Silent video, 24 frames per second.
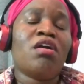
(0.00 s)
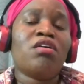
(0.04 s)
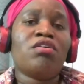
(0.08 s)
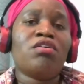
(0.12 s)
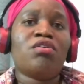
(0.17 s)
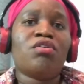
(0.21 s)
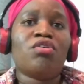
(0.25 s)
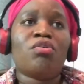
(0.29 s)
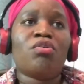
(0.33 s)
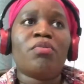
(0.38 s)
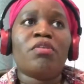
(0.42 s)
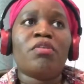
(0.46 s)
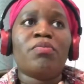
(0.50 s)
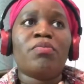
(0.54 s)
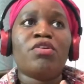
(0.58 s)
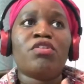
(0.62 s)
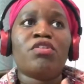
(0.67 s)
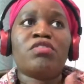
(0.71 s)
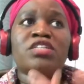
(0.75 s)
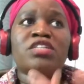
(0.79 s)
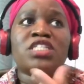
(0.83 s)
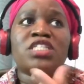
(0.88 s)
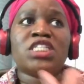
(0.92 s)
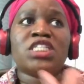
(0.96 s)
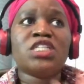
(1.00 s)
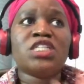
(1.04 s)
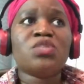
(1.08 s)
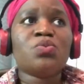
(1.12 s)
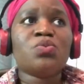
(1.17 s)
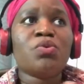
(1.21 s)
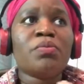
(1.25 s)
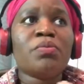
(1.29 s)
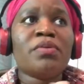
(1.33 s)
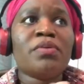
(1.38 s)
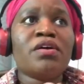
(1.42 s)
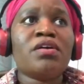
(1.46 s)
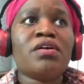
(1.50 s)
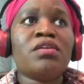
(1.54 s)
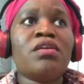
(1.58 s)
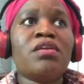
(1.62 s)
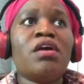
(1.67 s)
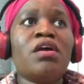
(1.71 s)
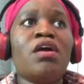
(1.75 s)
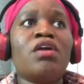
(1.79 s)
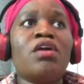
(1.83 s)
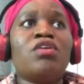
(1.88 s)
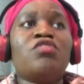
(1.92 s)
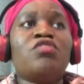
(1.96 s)
Maybe you're a cis woman.
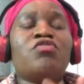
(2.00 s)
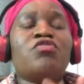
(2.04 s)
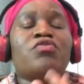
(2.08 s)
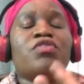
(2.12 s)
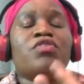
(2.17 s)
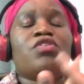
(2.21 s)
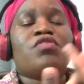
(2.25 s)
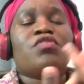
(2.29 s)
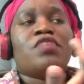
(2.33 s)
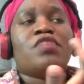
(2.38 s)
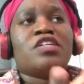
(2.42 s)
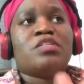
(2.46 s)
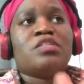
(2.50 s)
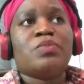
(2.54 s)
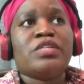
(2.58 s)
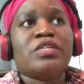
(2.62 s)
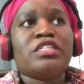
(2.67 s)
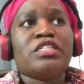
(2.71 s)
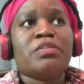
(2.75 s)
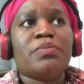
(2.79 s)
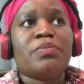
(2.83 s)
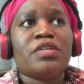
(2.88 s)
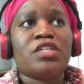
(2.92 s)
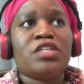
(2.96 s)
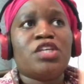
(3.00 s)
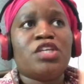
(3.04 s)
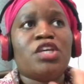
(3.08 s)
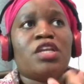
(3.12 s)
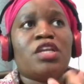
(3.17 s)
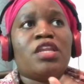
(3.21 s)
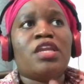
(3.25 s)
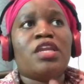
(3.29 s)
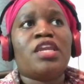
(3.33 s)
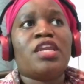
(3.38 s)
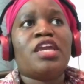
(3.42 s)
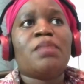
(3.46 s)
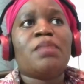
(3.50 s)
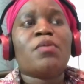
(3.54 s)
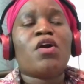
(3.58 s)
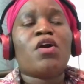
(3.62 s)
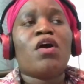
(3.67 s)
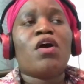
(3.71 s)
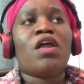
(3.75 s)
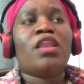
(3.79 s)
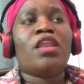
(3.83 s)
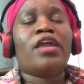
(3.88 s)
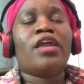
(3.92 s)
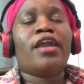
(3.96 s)
You've experienced a particular name
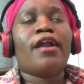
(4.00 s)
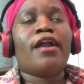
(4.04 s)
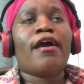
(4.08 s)
calling,